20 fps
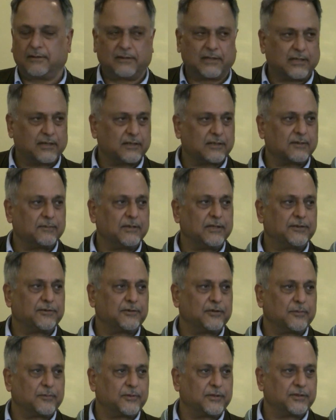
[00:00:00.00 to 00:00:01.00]
Director of
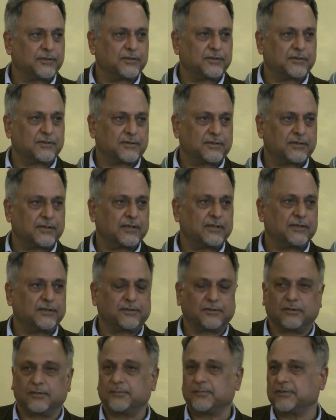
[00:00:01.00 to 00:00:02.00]
Military Operations
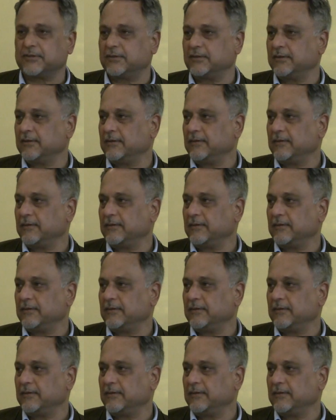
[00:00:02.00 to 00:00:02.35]
Chinese Ops.